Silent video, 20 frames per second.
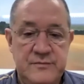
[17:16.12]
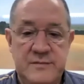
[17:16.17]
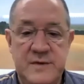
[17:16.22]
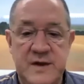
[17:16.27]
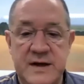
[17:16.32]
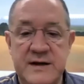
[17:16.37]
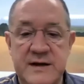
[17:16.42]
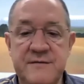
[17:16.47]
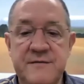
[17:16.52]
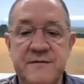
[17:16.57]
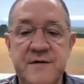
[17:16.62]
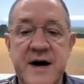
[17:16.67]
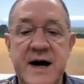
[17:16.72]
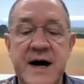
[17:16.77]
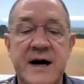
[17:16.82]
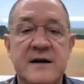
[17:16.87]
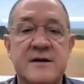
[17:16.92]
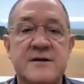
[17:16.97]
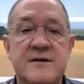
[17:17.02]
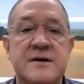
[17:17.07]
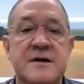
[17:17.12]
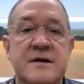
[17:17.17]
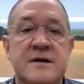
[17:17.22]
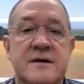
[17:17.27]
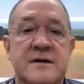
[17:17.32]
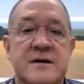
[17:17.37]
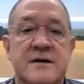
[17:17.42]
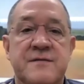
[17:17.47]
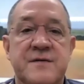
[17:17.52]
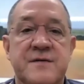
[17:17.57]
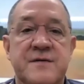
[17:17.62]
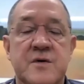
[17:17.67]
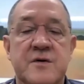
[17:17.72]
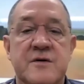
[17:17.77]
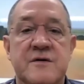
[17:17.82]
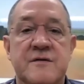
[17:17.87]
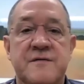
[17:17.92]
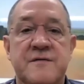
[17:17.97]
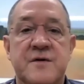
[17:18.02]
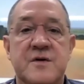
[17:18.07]
in fact, if you
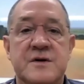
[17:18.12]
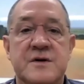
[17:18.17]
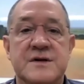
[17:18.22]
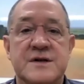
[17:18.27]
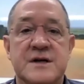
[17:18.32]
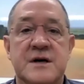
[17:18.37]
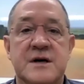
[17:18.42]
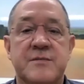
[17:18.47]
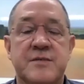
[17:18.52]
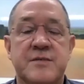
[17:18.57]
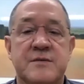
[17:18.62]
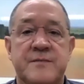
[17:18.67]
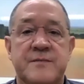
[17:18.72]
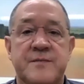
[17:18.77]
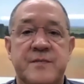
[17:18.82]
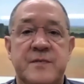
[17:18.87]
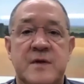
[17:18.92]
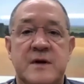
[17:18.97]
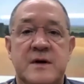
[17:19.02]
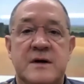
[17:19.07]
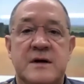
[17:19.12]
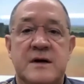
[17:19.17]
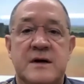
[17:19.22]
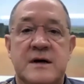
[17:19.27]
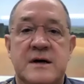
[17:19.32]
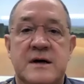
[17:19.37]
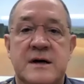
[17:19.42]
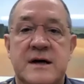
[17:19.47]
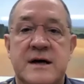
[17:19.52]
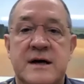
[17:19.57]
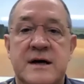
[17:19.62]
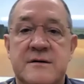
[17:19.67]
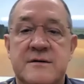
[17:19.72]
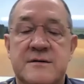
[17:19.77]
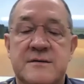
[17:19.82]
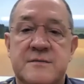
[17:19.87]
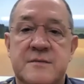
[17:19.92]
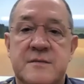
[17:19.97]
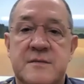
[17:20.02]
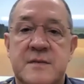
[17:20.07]
were to phone us up,
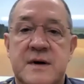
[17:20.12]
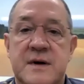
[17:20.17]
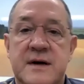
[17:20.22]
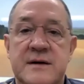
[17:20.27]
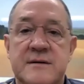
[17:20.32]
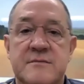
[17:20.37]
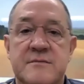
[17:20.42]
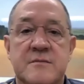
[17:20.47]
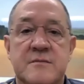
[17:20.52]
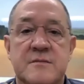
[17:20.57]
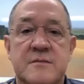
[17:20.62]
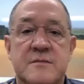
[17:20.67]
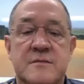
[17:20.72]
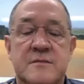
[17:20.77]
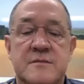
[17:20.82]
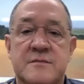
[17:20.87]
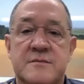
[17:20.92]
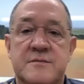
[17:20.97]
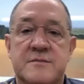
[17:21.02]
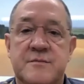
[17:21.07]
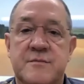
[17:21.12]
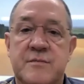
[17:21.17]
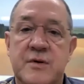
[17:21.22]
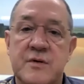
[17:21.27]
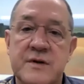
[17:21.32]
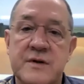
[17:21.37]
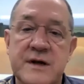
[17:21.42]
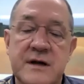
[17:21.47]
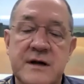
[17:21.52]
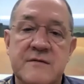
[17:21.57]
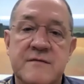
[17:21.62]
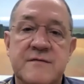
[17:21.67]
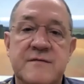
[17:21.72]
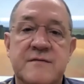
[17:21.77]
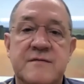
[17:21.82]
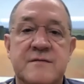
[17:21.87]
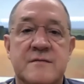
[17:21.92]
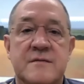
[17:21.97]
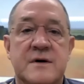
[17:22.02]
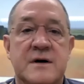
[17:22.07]
and I
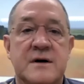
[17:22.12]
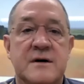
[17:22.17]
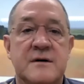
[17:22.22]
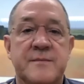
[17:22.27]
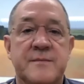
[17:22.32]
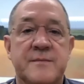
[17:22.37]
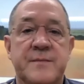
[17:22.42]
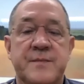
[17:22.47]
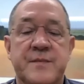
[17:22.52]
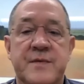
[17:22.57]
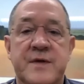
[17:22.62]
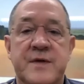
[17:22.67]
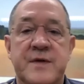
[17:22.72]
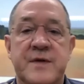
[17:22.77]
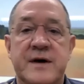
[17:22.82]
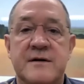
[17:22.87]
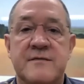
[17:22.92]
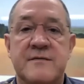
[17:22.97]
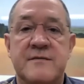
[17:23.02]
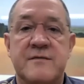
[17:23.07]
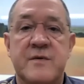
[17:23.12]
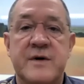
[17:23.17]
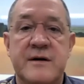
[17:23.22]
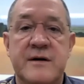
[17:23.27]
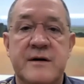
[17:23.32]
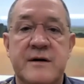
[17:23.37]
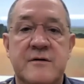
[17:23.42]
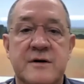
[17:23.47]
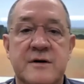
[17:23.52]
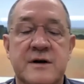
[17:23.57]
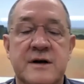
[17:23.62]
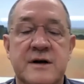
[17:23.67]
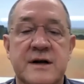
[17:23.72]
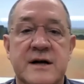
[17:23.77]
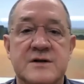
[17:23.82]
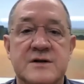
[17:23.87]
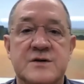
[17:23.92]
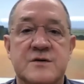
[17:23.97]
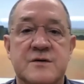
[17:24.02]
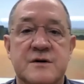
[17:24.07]
believe um, that if we couldn't
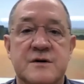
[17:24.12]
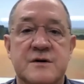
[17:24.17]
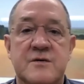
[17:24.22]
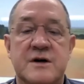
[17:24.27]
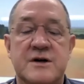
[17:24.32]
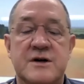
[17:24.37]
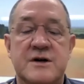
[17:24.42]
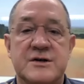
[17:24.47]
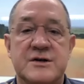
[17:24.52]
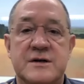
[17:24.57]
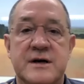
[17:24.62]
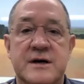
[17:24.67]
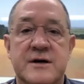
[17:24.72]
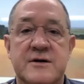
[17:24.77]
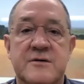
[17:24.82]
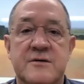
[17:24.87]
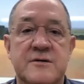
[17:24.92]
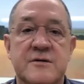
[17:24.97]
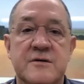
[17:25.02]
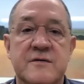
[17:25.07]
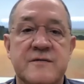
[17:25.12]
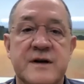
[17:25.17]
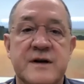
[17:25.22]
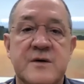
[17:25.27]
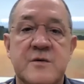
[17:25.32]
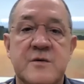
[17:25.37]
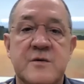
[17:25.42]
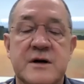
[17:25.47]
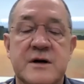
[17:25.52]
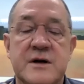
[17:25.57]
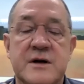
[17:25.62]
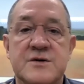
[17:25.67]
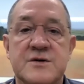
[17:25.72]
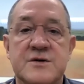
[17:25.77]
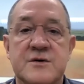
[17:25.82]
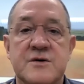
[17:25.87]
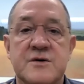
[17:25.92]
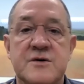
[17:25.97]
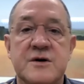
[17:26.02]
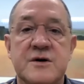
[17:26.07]
answer the question, I don't know of anyone else
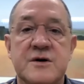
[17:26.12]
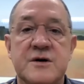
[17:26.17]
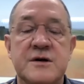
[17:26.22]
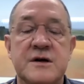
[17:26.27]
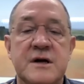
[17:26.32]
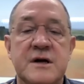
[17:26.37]
who could.